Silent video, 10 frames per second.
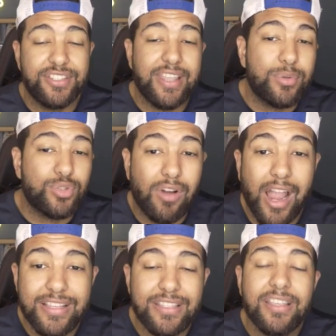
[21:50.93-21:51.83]
That was
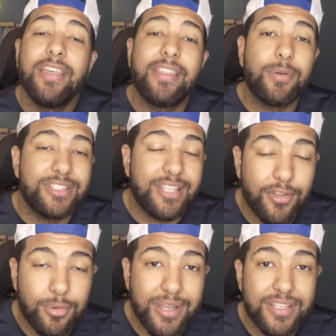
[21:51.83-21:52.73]
Rice, that was
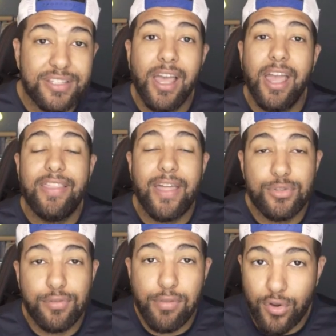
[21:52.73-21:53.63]
Southern Miss, and that was
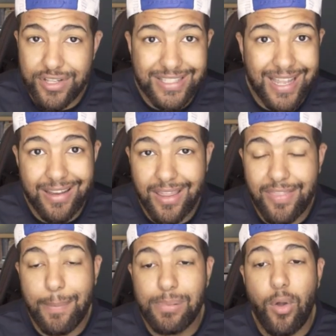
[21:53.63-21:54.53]
Florida State in
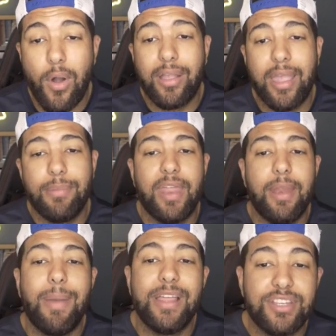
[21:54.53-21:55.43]
that blowout game that I
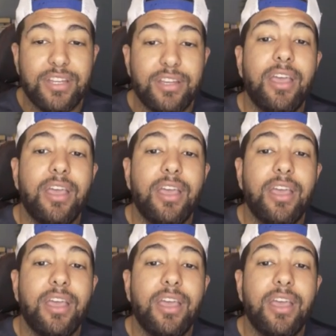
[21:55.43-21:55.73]
mentioned.